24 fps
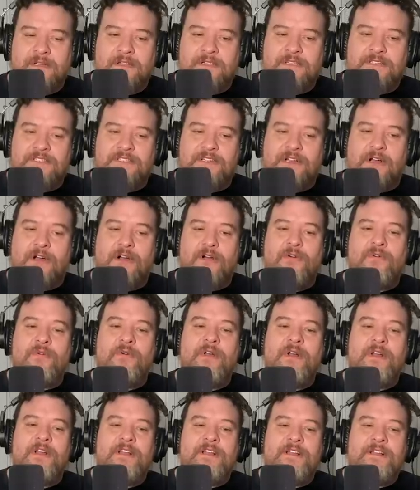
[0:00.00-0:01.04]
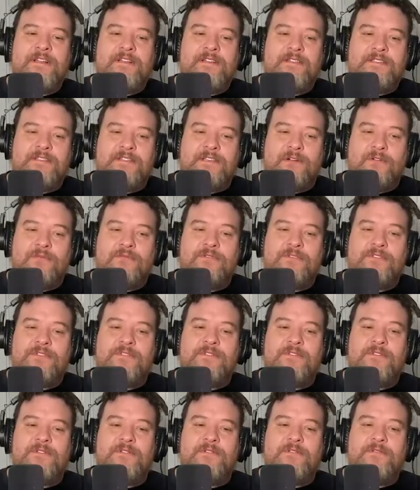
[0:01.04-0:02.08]
So, so,
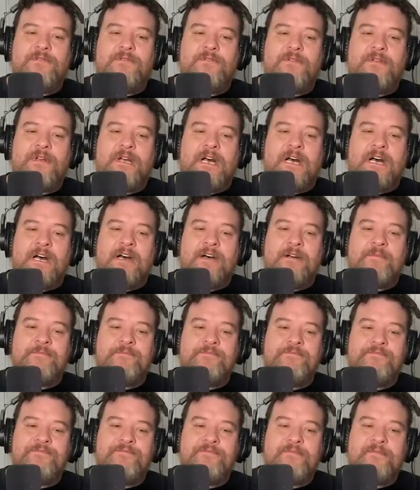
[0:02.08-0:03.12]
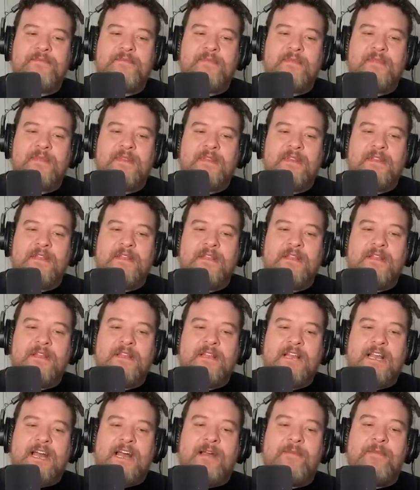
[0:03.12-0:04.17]
um,
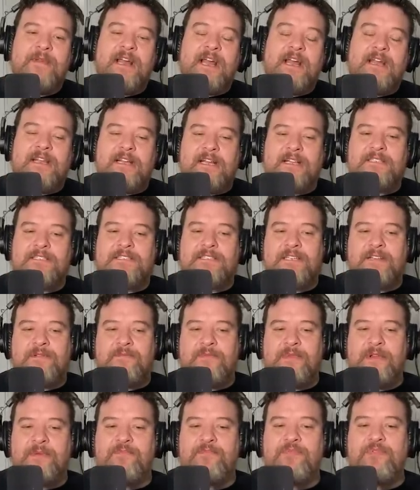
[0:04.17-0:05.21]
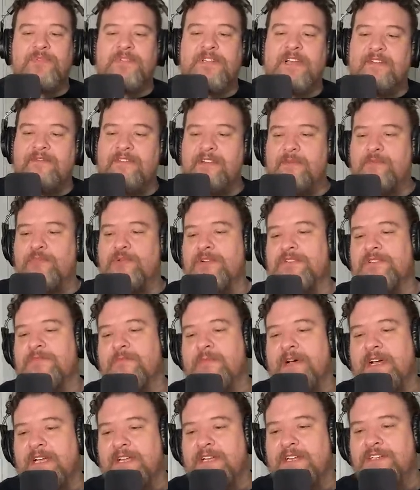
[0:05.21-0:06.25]
I mean, I guess it, it definitely puts
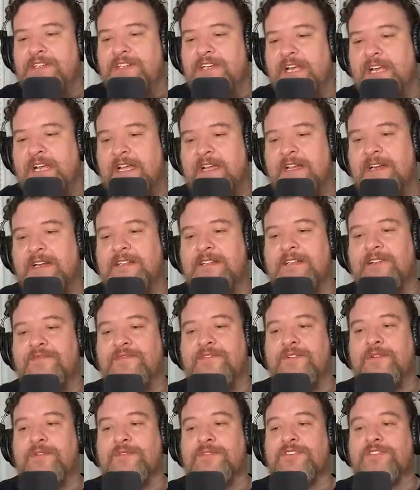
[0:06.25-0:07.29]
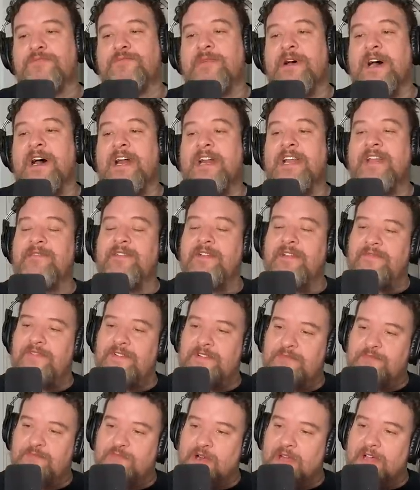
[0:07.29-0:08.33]
Mikey Chang in a difficult spot, even if
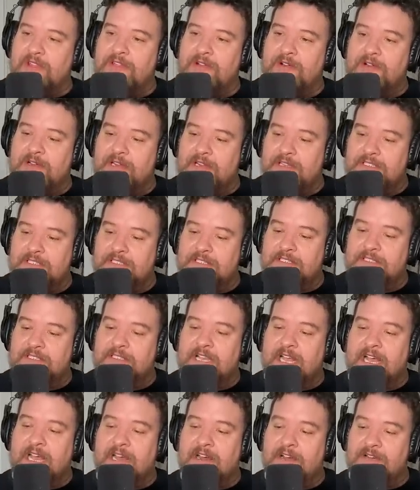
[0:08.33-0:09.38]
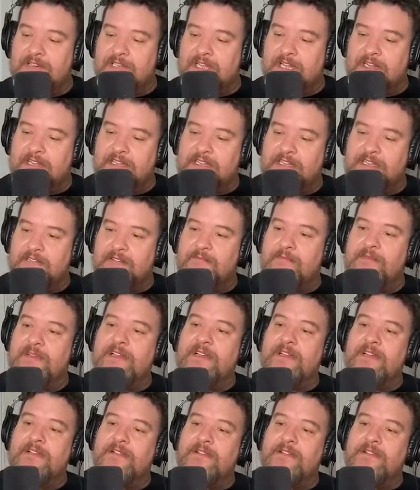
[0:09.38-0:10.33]
his brother and his dad are telling him